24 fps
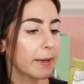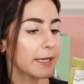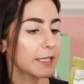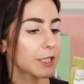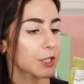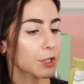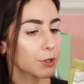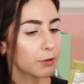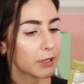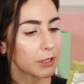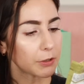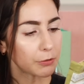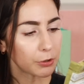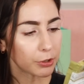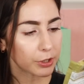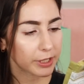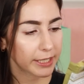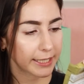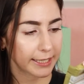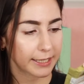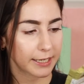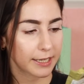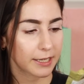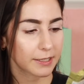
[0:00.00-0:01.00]
by Square
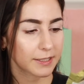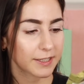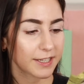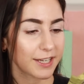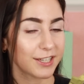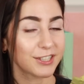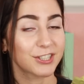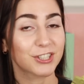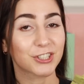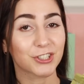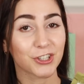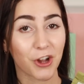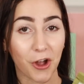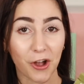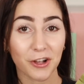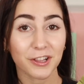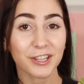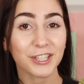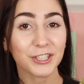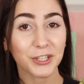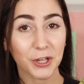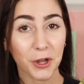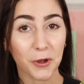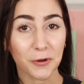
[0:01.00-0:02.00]
Organic. It's
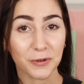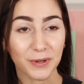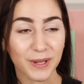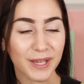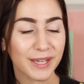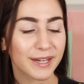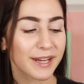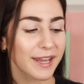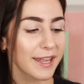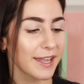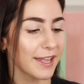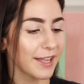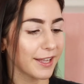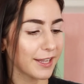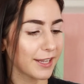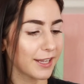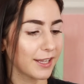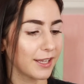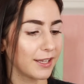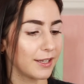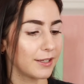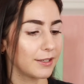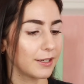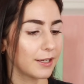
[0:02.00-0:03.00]
chocolate coated
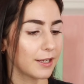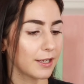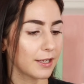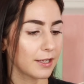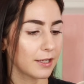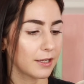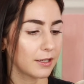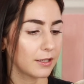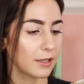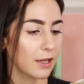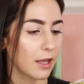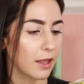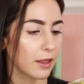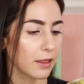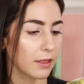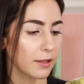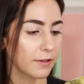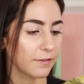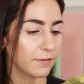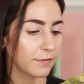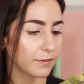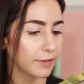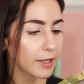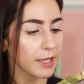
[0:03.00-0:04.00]
and in
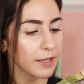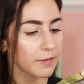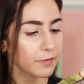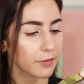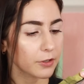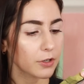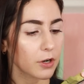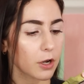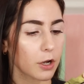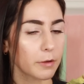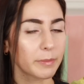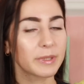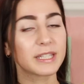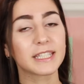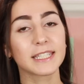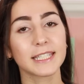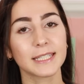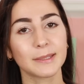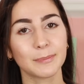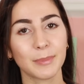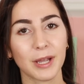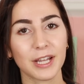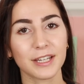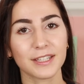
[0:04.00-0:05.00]
the flavor almond
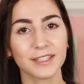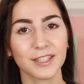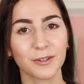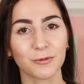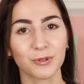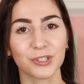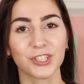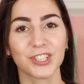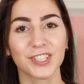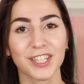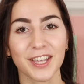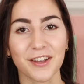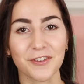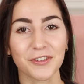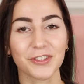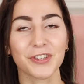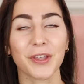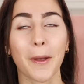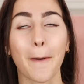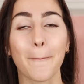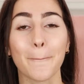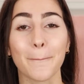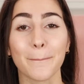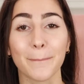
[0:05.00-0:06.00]
spice, which sounds
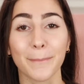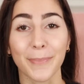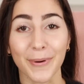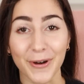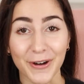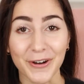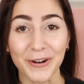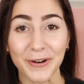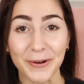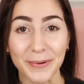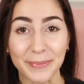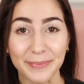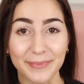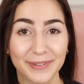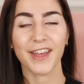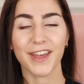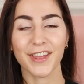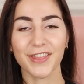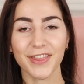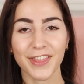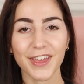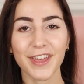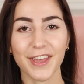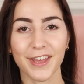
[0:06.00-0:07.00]
bomb.
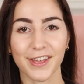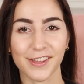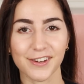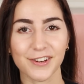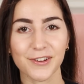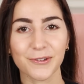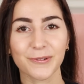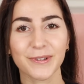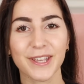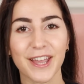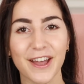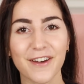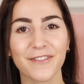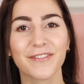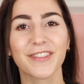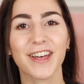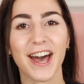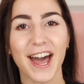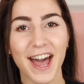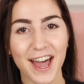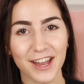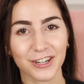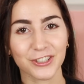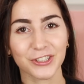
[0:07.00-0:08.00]
And then we have
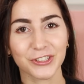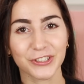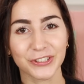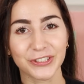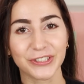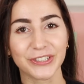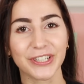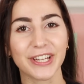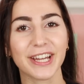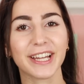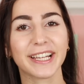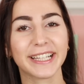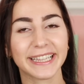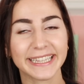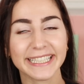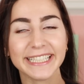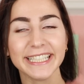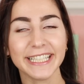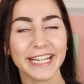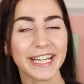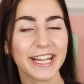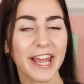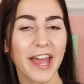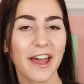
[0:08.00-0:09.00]
the actual
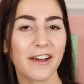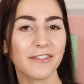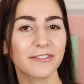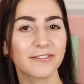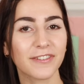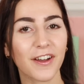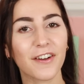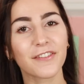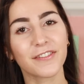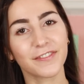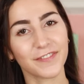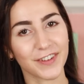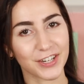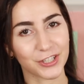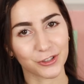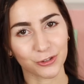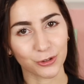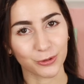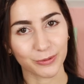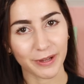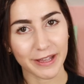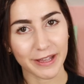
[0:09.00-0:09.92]
Clean AF facial